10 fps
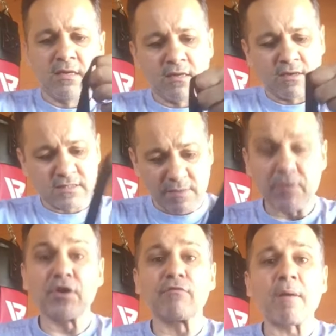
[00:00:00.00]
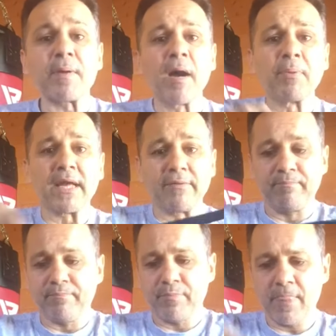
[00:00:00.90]
Because then we've got to wrap it up again.
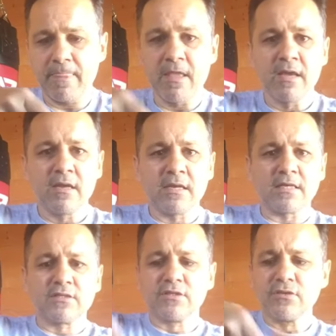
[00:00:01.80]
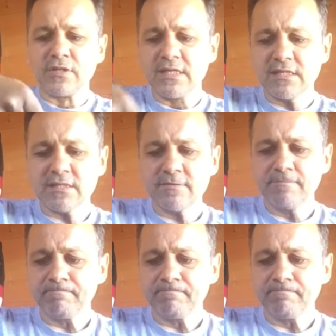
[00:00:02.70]
Now to do this,